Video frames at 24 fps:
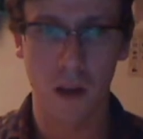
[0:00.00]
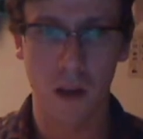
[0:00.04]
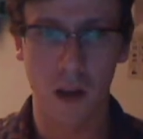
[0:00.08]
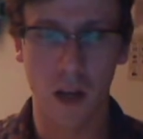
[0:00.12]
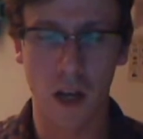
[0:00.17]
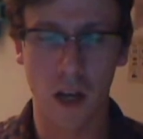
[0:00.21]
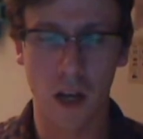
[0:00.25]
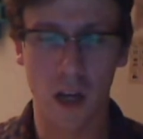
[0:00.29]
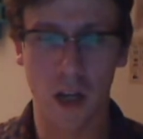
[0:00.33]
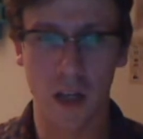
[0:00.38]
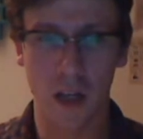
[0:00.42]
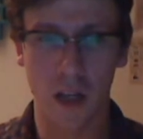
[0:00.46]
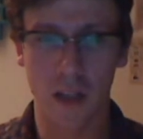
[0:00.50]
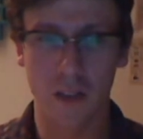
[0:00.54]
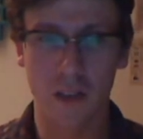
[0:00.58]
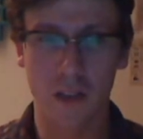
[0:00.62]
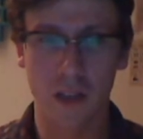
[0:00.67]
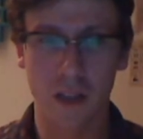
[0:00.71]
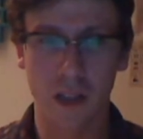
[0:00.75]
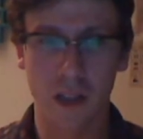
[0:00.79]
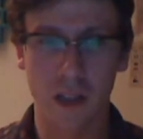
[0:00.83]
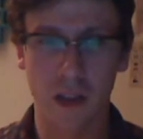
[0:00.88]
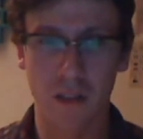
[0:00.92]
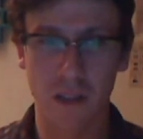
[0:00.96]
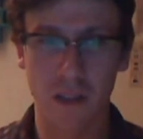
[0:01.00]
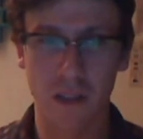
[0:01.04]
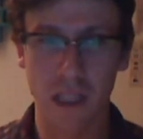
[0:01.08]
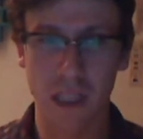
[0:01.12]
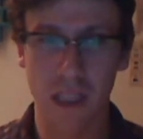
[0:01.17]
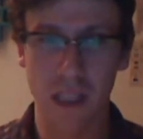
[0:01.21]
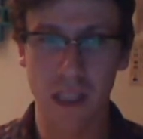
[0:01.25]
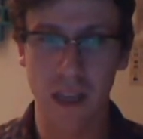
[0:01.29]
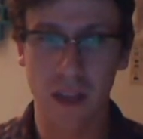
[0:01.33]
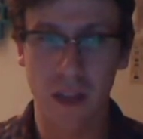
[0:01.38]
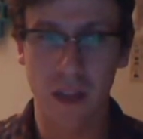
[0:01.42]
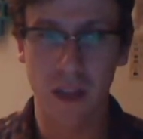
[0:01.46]
and
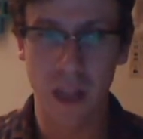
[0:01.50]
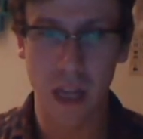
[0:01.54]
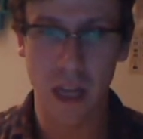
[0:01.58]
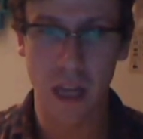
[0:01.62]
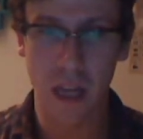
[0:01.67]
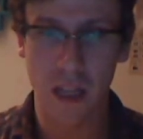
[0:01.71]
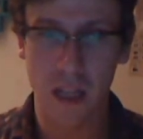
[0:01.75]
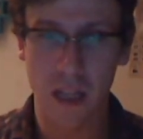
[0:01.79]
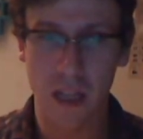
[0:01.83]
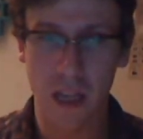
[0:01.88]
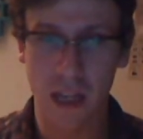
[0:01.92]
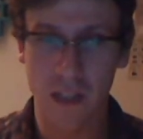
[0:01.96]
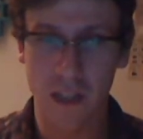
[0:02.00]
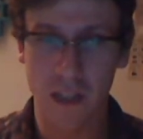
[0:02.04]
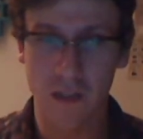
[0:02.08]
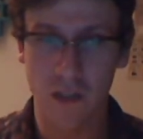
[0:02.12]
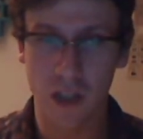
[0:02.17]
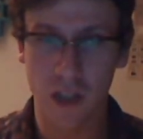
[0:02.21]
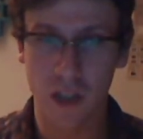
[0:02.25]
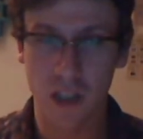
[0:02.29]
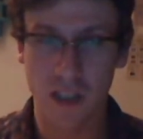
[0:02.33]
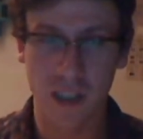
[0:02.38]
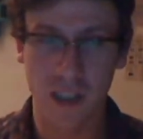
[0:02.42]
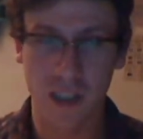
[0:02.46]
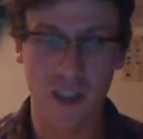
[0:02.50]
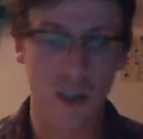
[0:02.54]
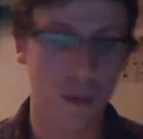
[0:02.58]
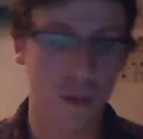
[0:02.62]
obviously the connector for your sensor